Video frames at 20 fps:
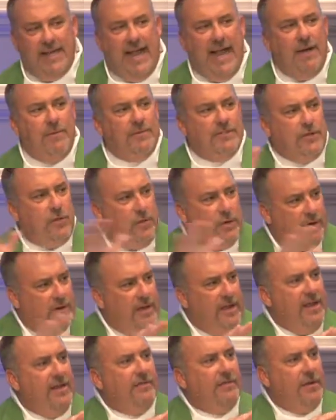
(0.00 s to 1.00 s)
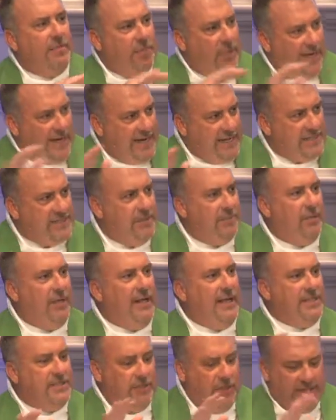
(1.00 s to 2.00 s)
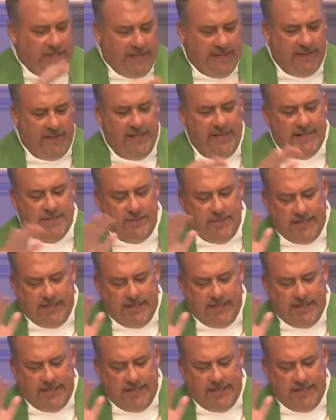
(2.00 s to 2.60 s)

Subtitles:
I was going from place to place, looking at this,